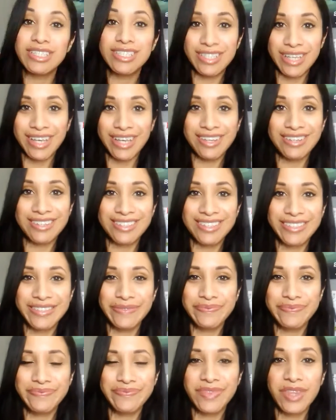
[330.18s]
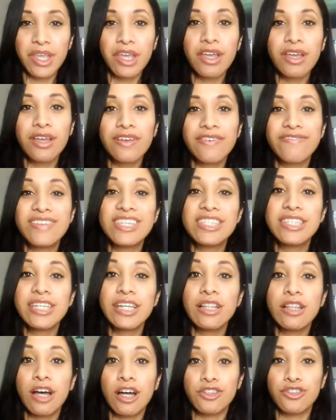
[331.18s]
6.
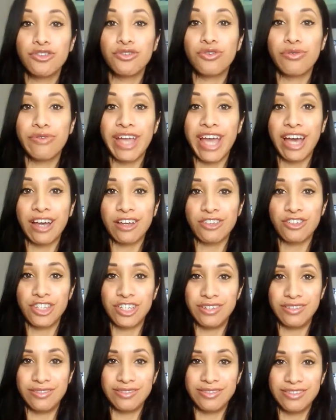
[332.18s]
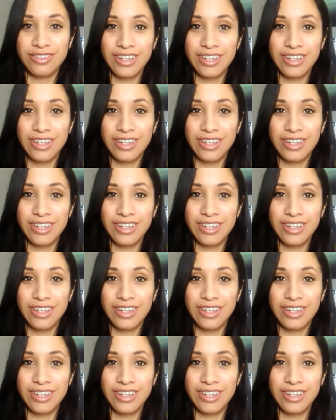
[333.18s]
Physiological reaction.